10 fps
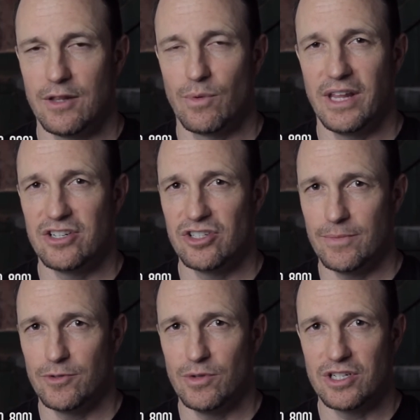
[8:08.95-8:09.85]
and the
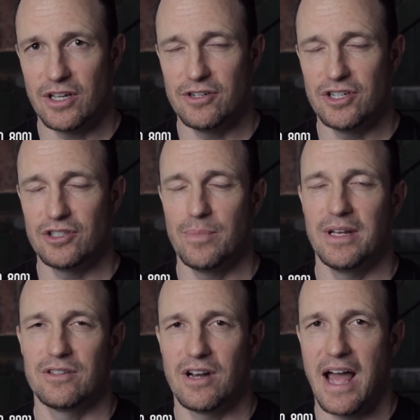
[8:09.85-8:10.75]
relationship to each other just
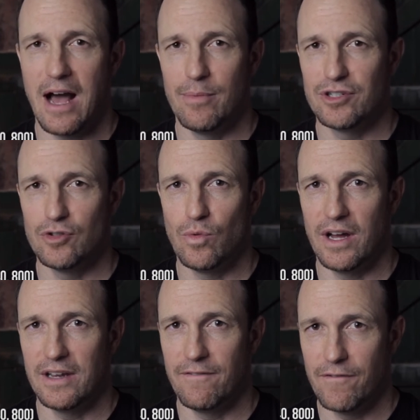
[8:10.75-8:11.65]
depends on how much you
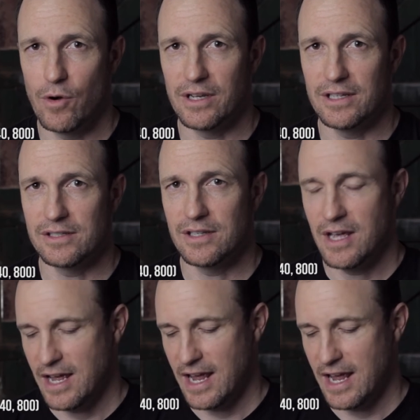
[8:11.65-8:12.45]
want in focus